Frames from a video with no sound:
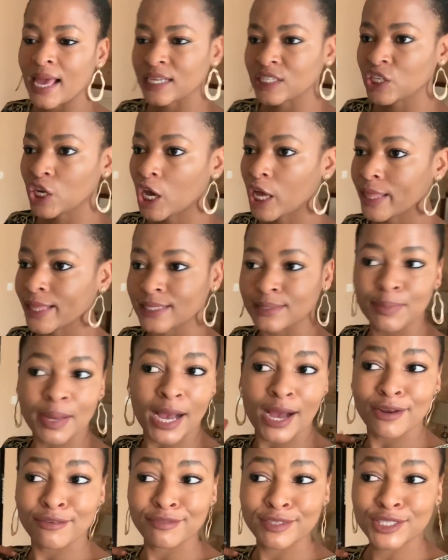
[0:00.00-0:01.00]
And yeah, that's
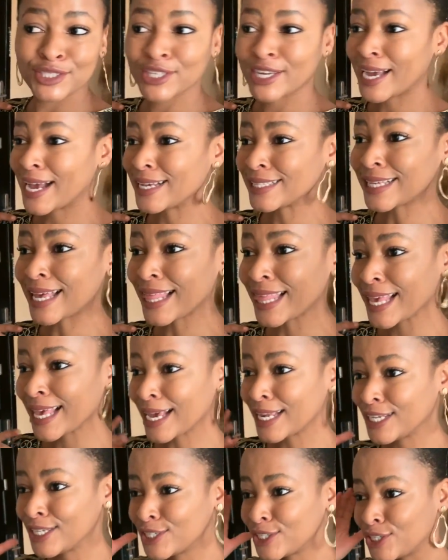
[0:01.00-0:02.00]
my outfit, you guys. I
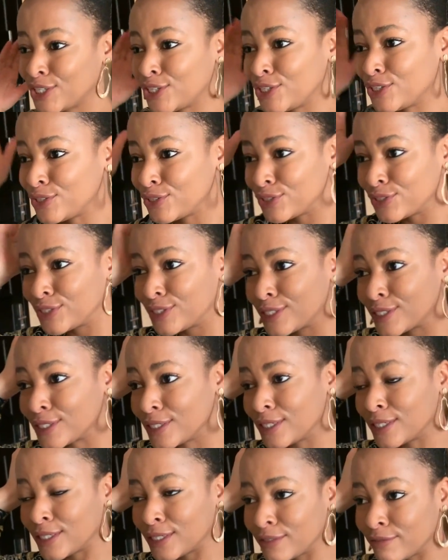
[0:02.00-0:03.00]
think I look
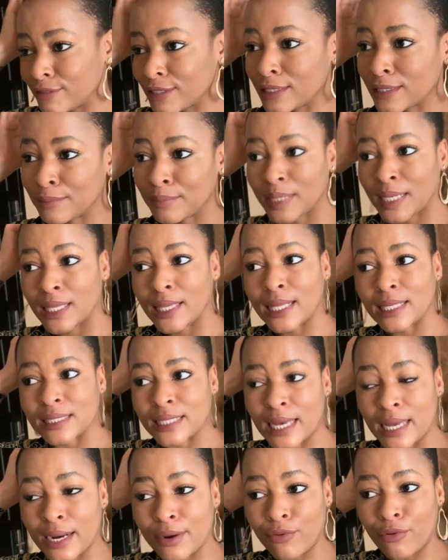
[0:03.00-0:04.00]
cute for somebody
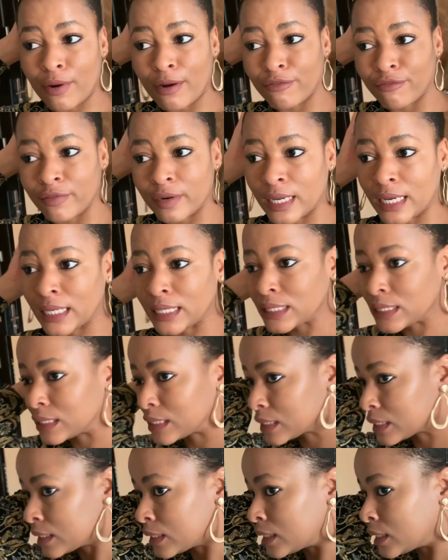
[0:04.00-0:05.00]
that's had a rough
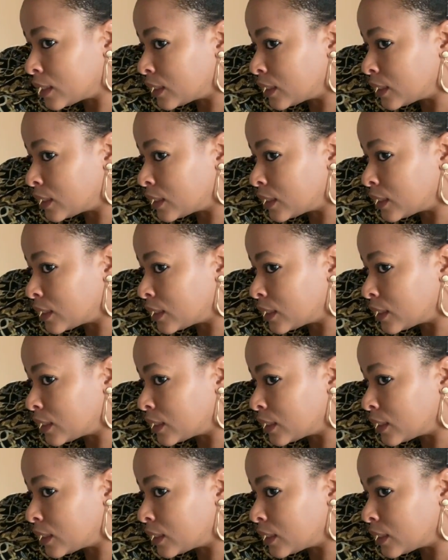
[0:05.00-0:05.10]
night.